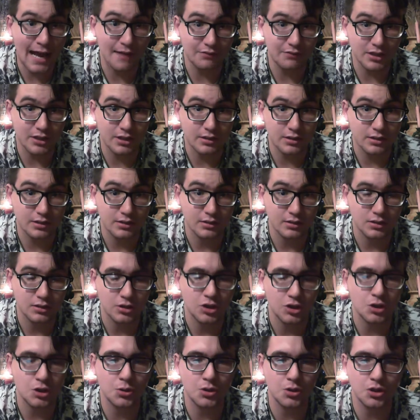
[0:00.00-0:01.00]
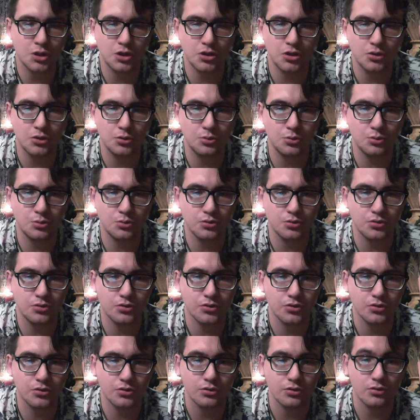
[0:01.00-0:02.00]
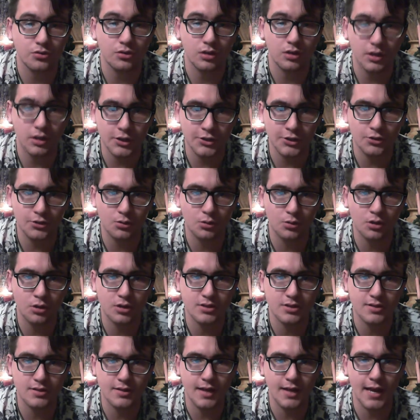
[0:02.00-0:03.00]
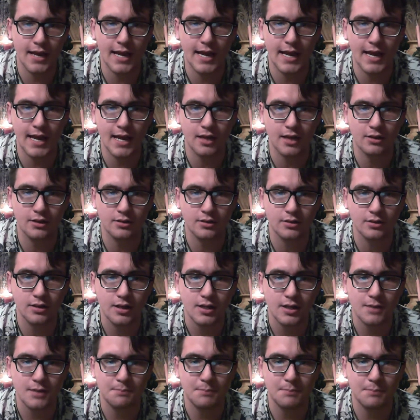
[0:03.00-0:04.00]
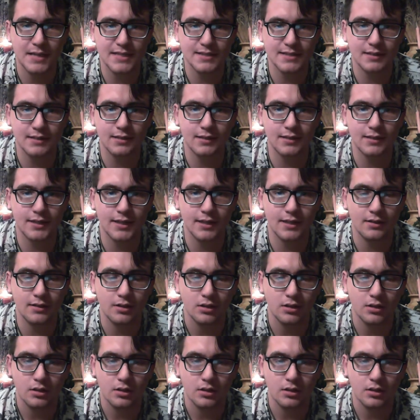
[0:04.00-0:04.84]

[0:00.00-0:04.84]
it, you could use clear quartz and basically